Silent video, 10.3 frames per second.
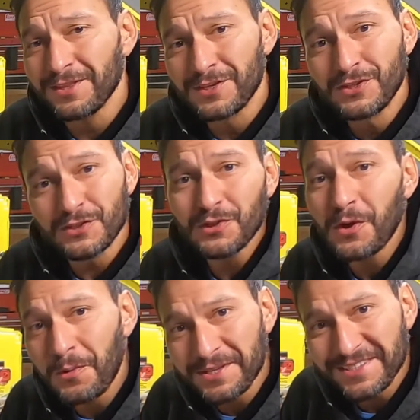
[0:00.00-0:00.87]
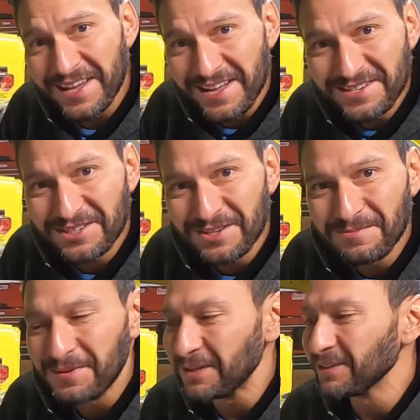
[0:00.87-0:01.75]
the slowest engine
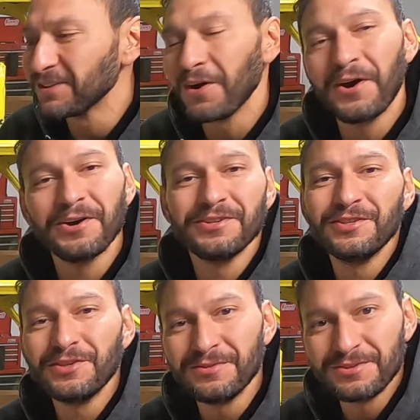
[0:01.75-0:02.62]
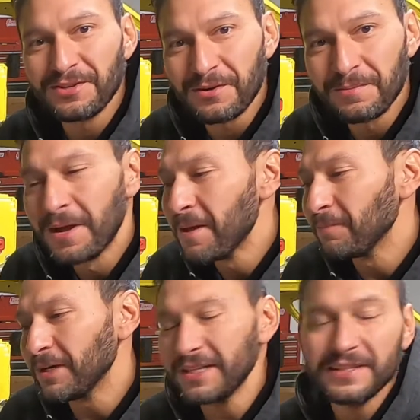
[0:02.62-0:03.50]
build on YouTube,
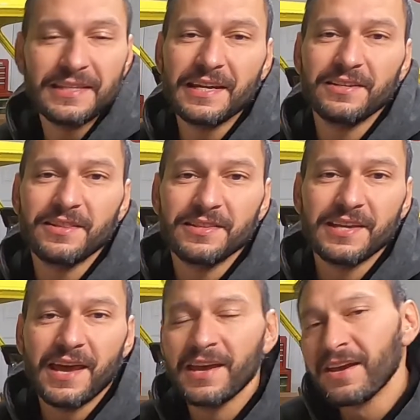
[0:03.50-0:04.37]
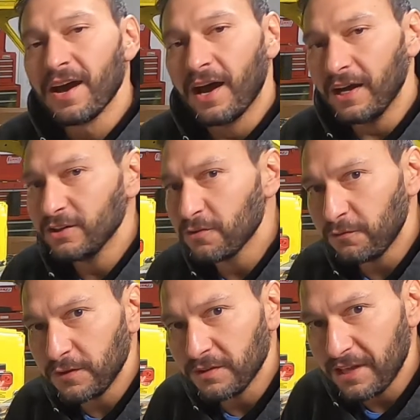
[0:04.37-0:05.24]
but at the end of the day, I
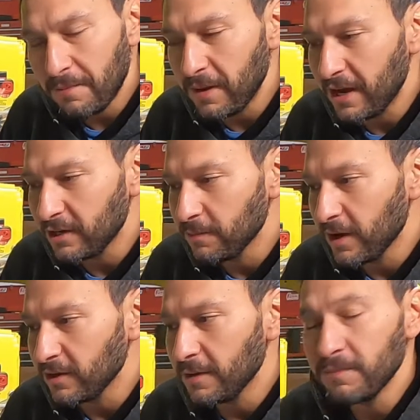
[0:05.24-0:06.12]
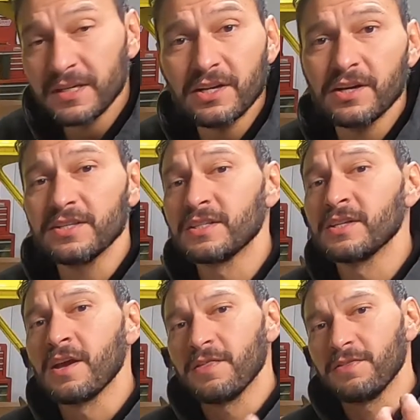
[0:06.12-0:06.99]
don't feel that bad about it because
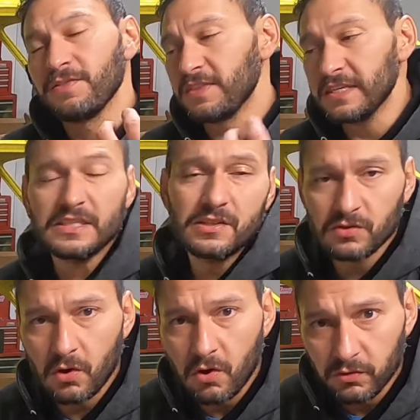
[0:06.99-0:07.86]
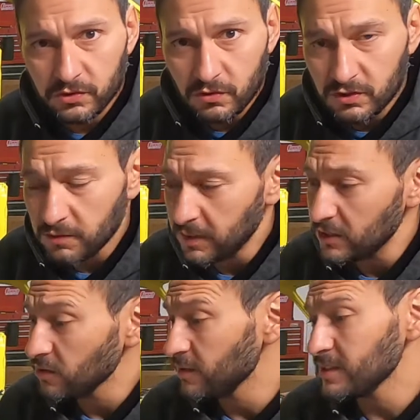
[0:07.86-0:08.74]
this is all new to me.
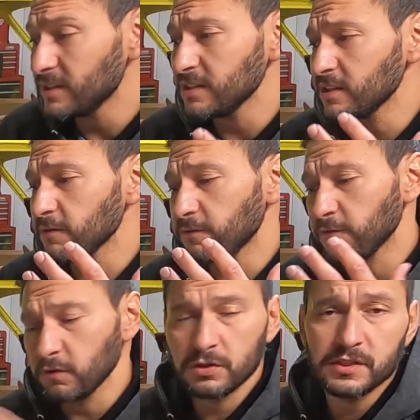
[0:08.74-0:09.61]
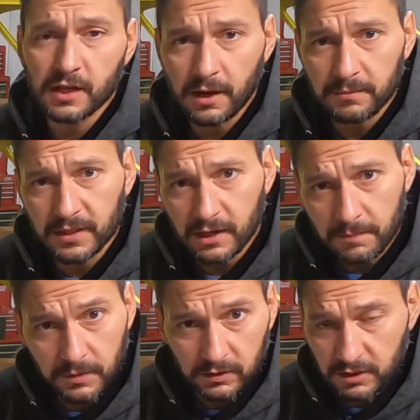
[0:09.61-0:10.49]
So this is the first time that I
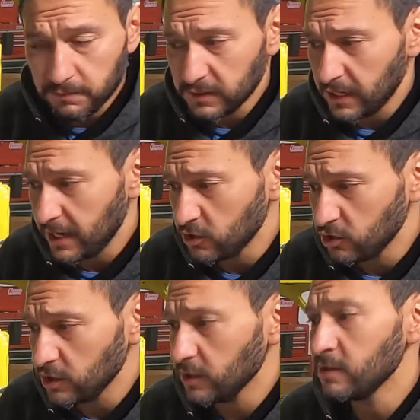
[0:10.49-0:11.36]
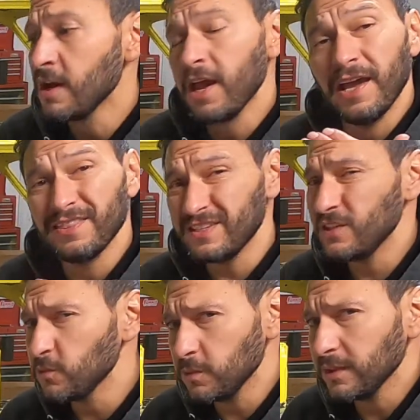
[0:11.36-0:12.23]
build up an engine, and this
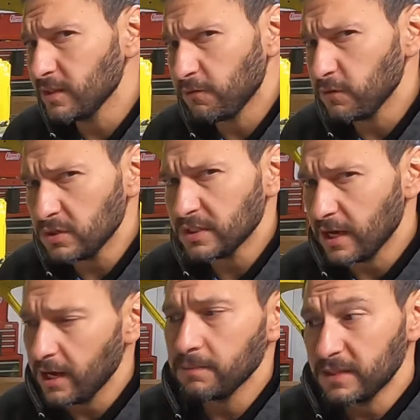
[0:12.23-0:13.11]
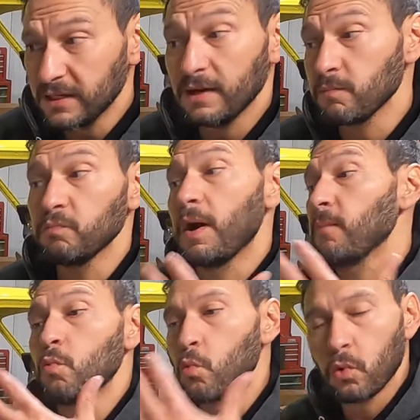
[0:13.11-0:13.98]
is really the first time that
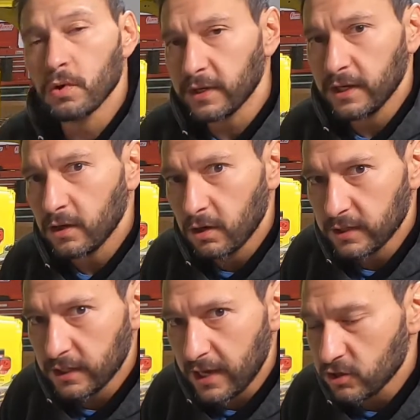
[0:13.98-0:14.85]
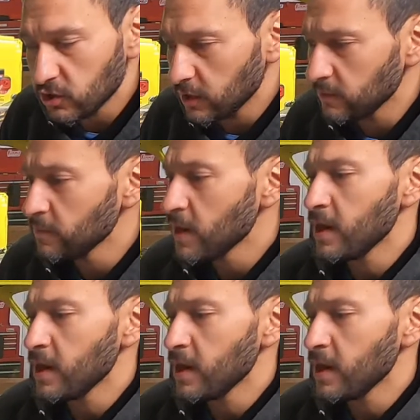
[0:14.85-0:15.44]
I'm working on an engine,